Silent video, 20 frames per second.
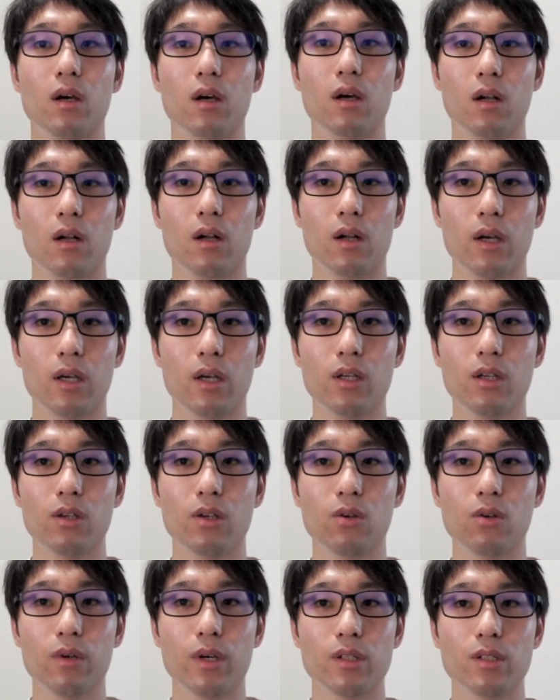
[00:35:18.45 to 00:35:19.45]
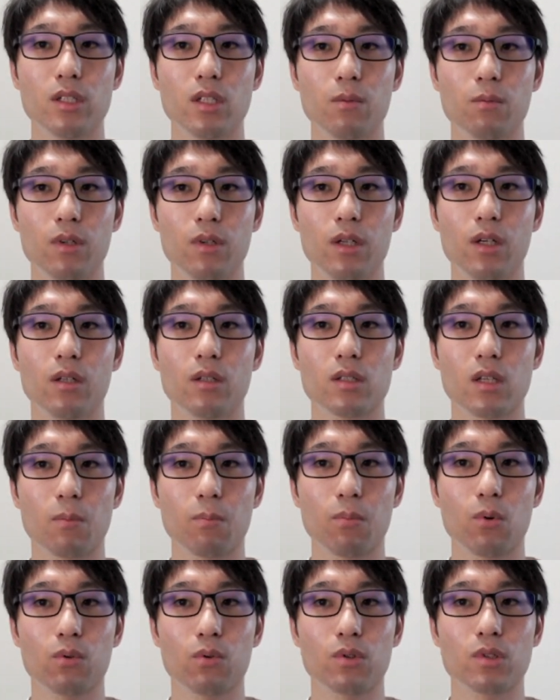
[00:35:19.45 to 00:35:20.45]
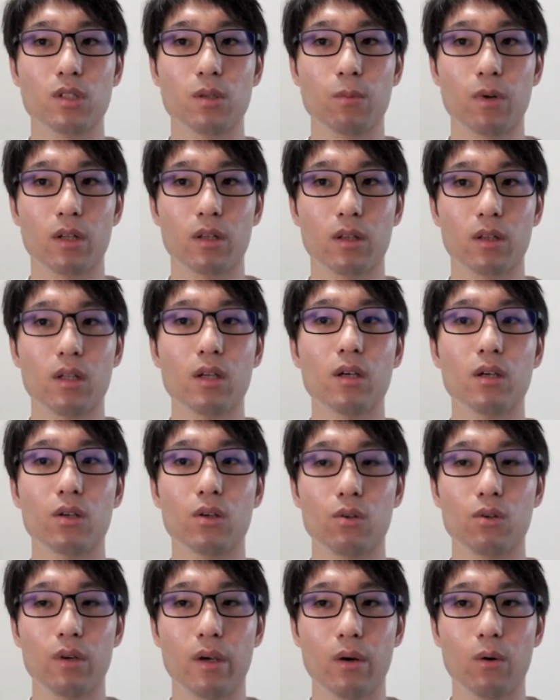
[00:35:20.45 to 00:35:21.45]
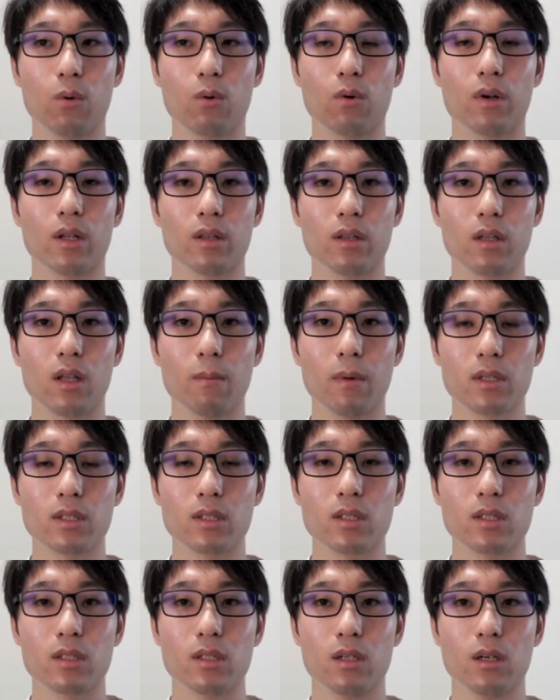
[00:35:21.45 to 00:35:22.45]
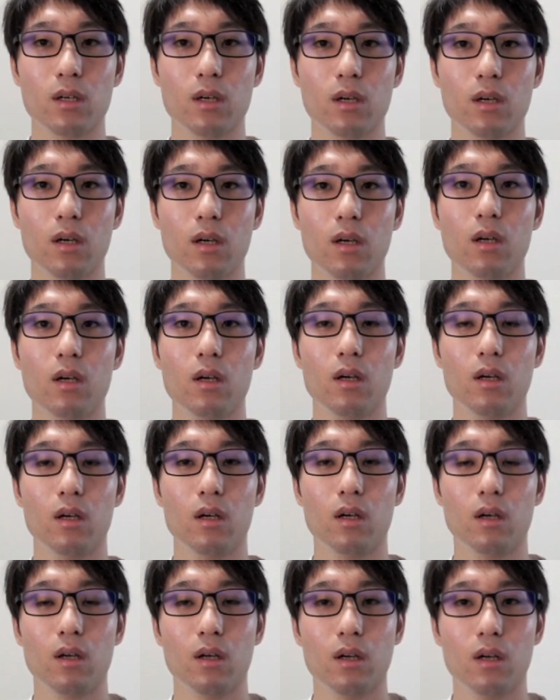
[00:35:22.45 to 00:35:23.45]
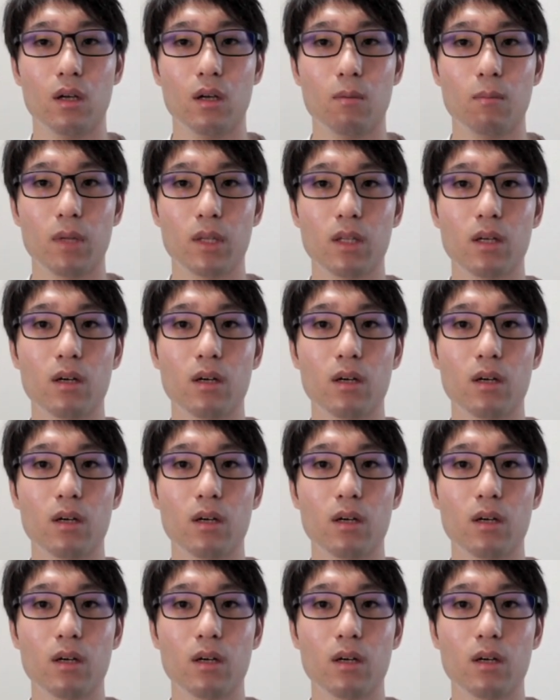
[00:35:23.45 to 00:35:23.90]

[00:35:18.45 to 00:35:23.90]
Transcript: we asked support from the Line QA team to do quality assurance for us.